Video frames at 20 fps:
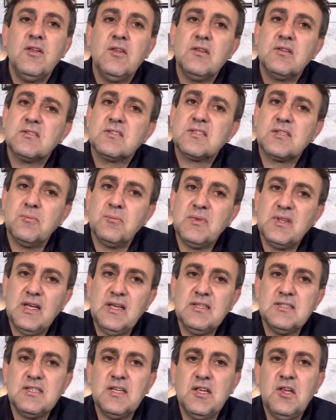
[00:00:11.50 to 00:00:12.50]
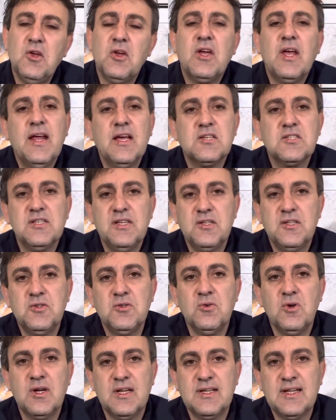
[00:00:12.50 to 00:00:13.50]
some things that you can actually do
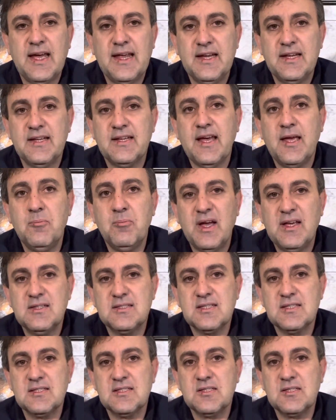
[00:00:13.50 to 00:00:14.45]
on a day-to-day basis